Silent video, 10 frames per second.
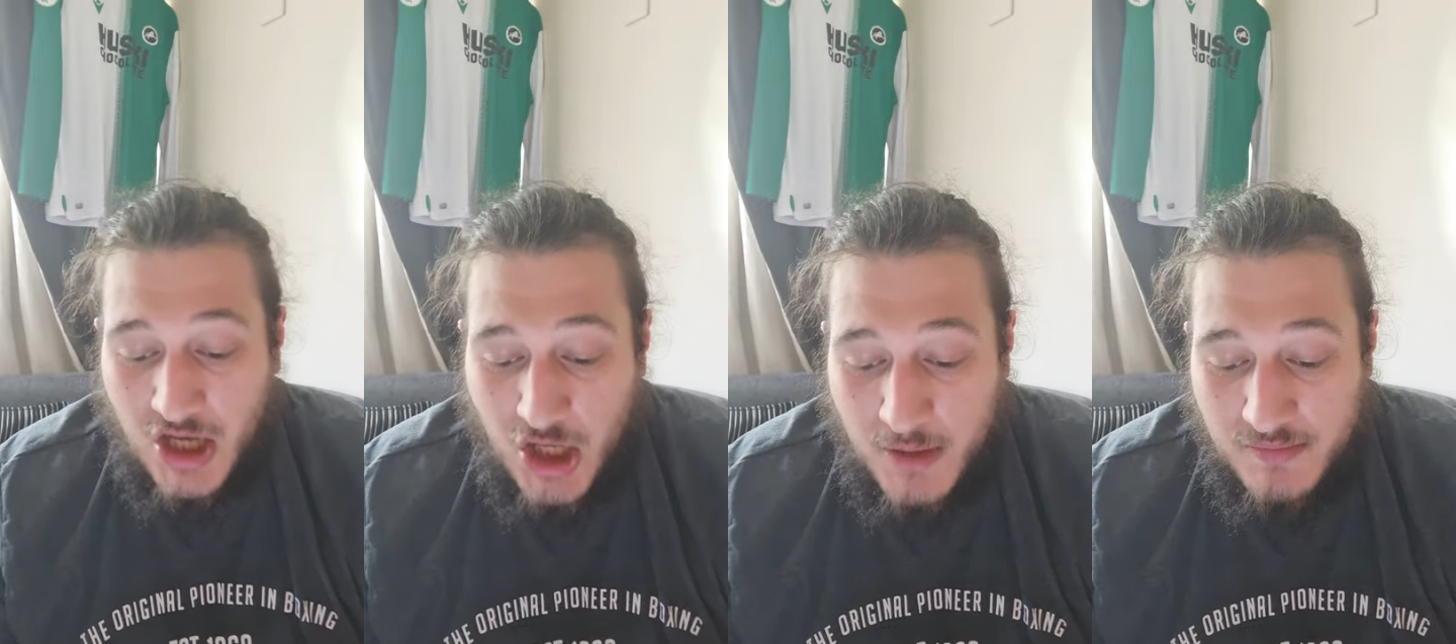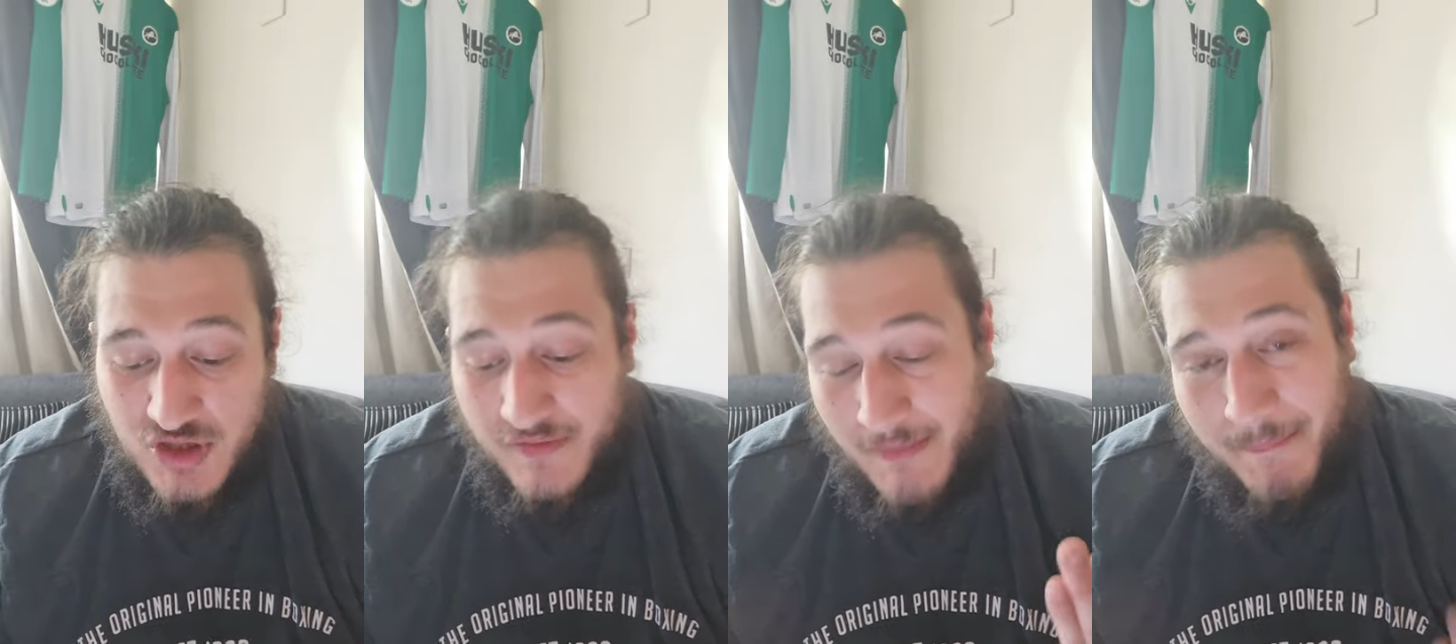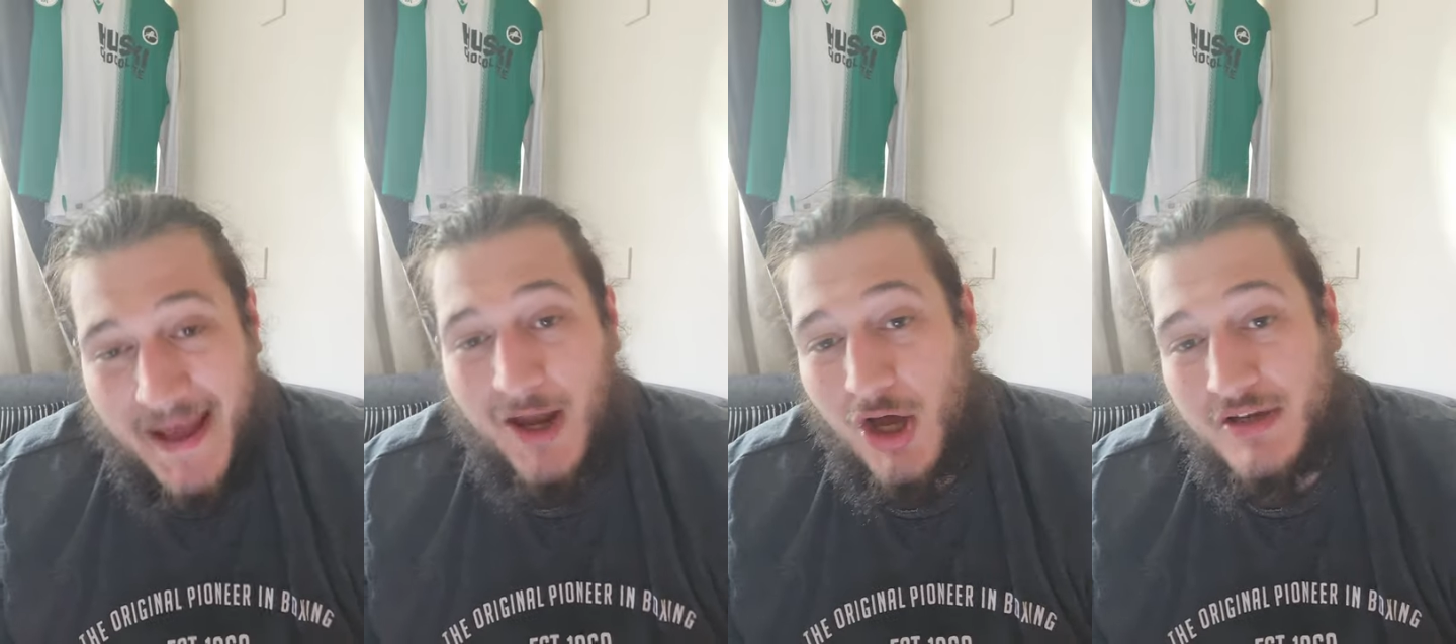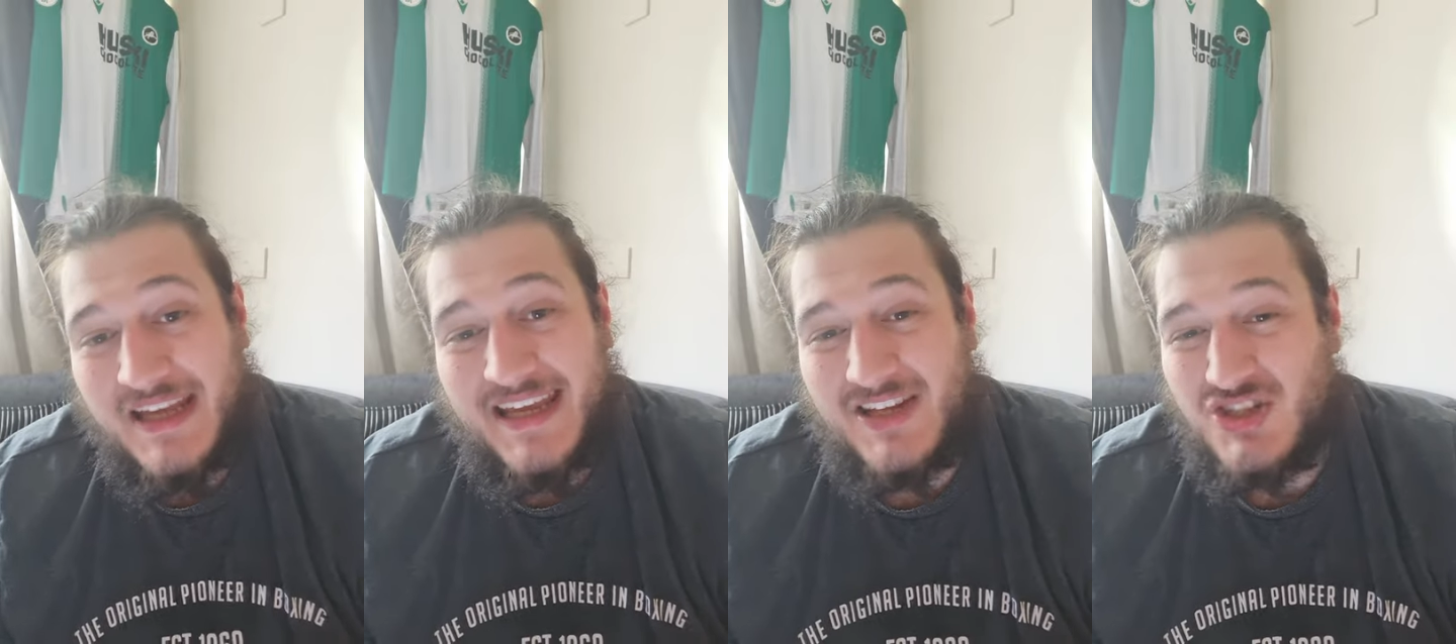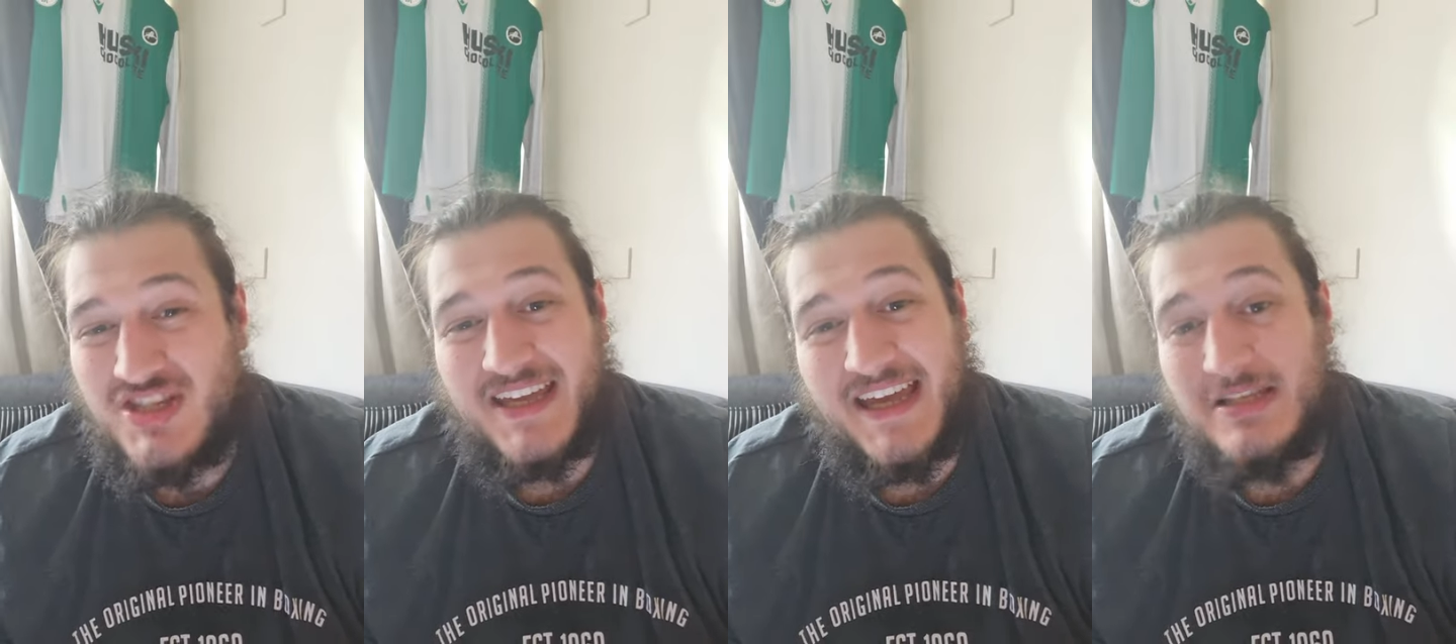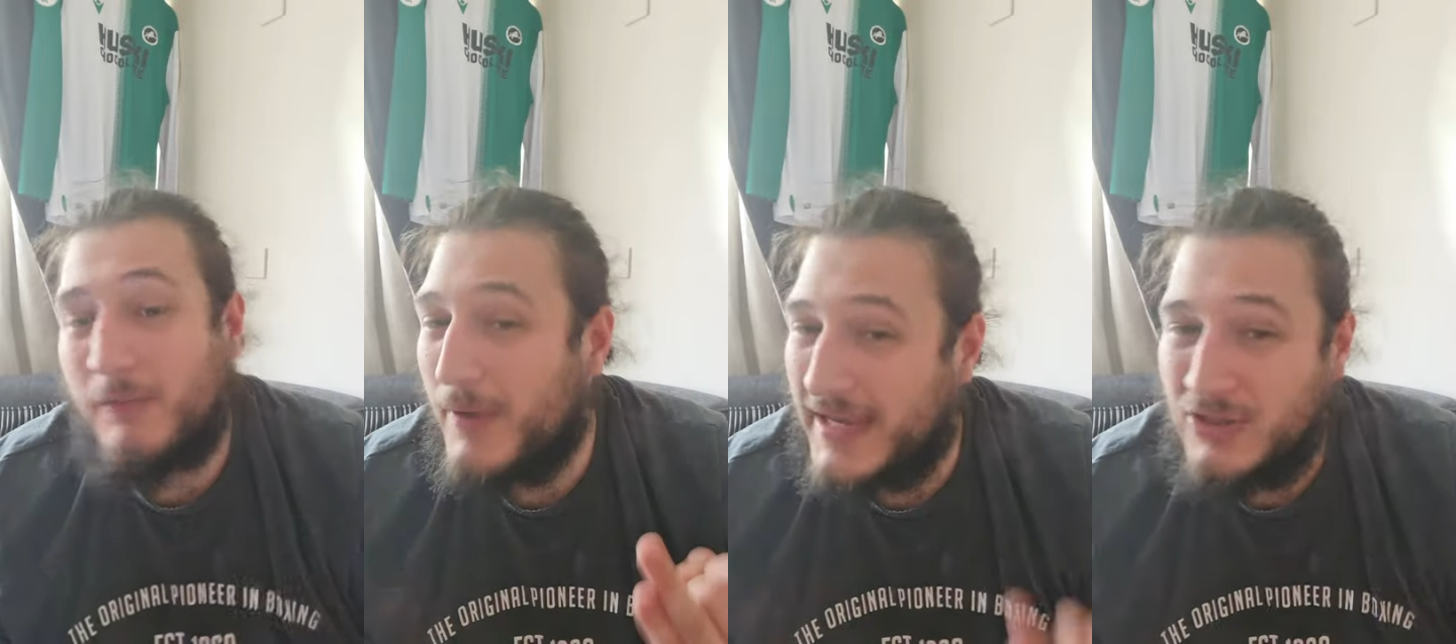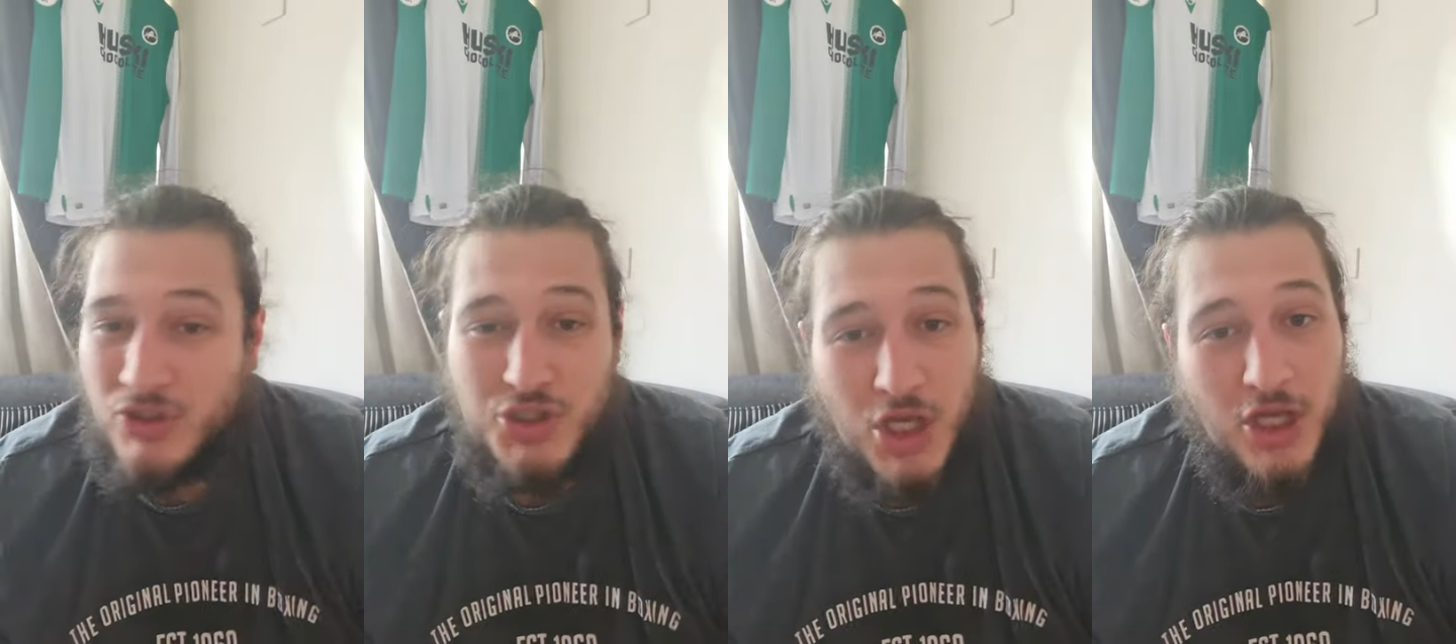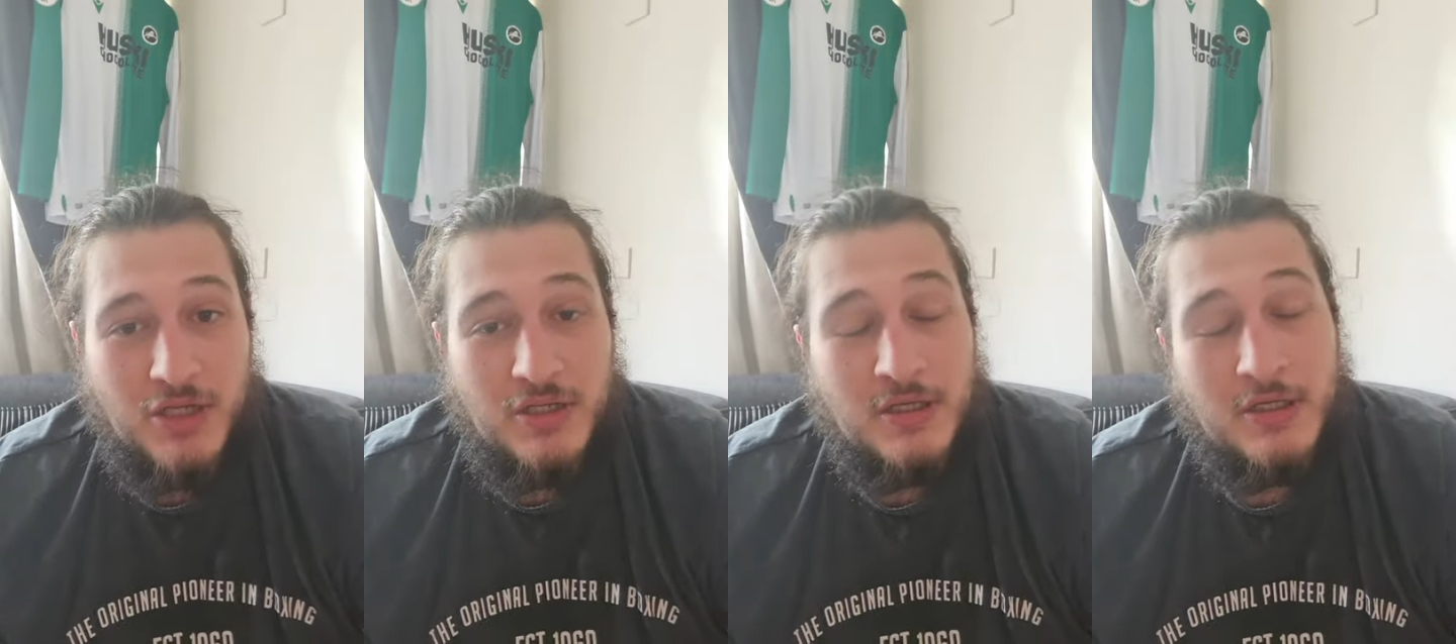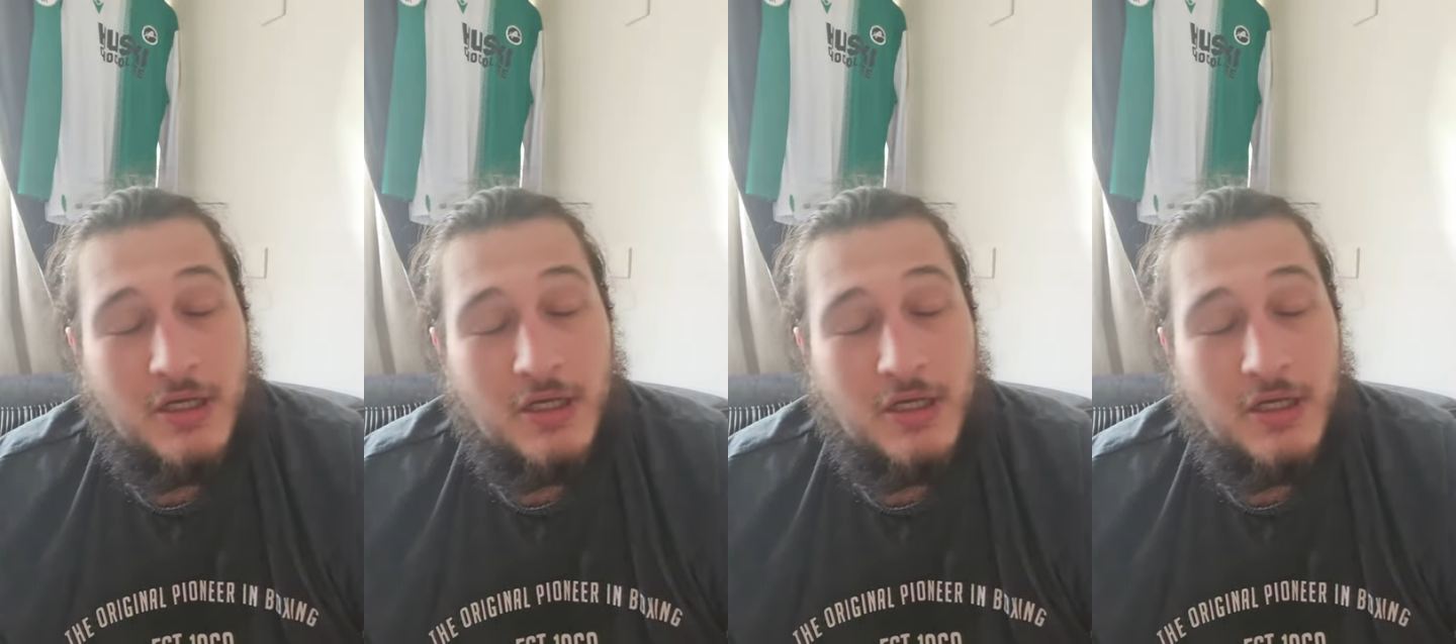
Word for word: Um, so for Ballard, it's just a case of waiting your turn